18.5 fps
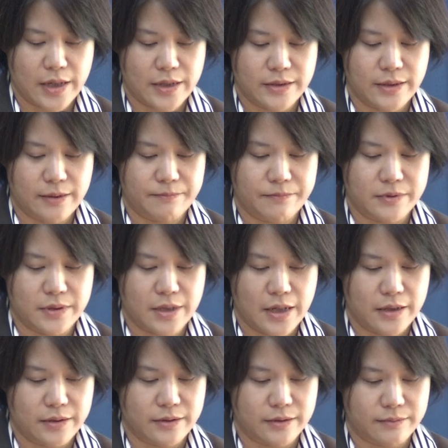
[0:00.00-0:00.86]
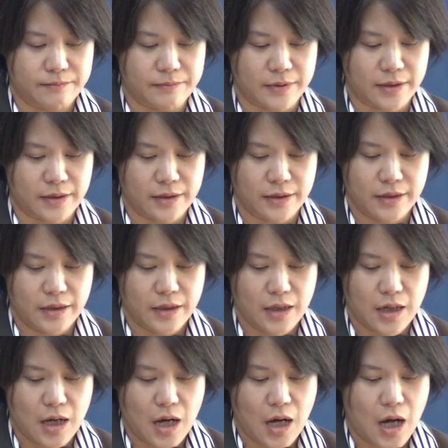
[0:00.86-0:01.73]
SF-TSB.
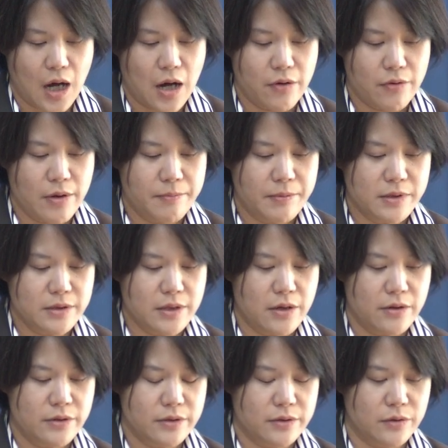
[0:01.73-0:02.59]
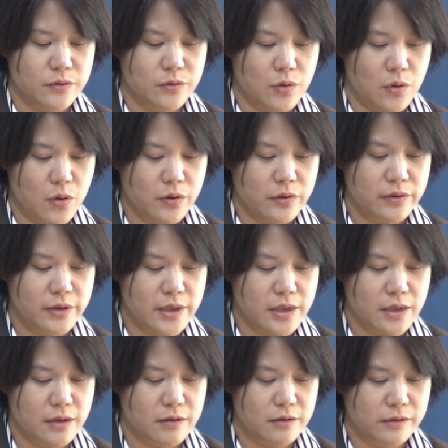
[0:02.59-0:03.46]
However, there is no
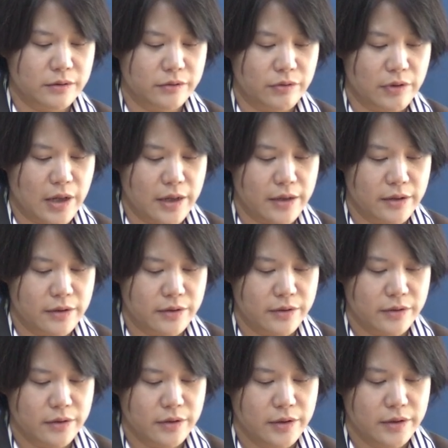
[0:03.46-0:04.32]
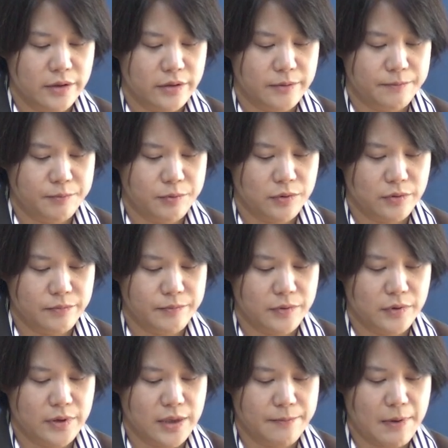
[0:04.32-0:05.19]
clinical trial to prove
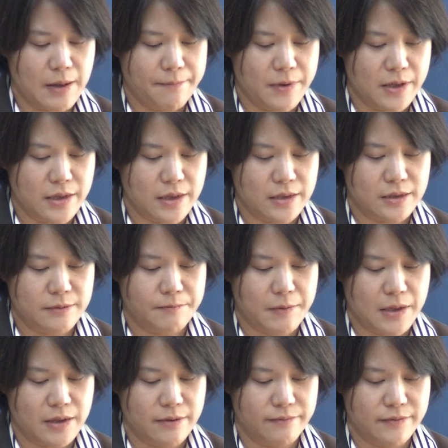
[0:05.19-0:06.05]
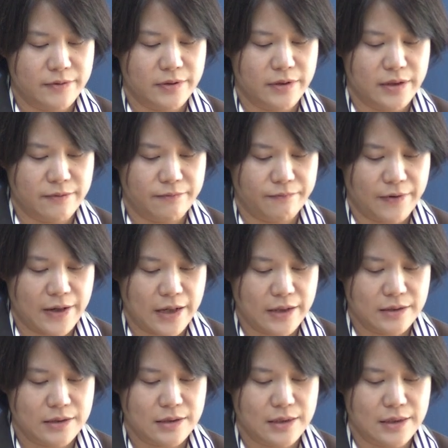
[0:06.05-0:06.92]
ribaverin's beneficial
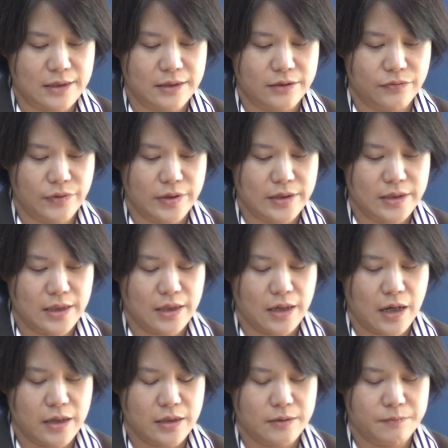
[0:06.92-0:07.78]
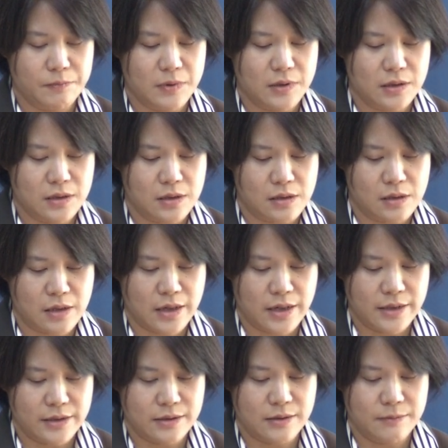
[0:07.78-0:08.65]
effects in treating
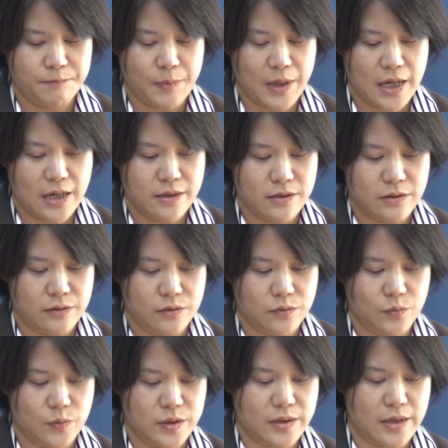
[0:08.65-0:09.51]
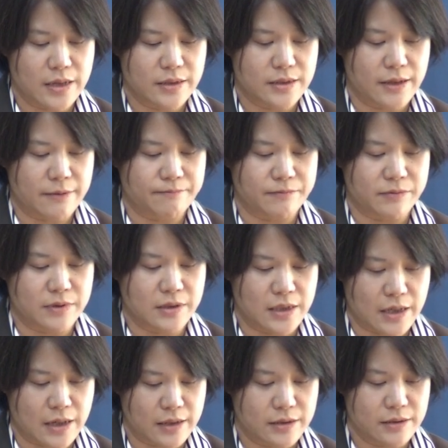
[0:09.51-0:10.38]
hospitalized patients with
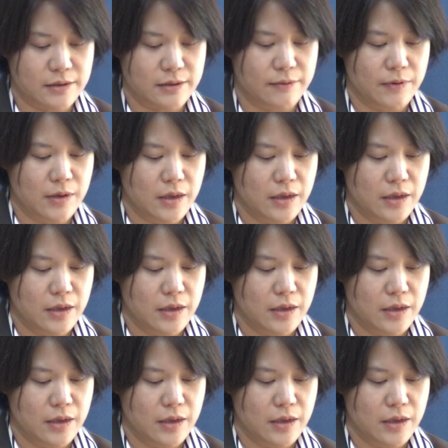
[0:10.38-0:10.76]
SF-TS.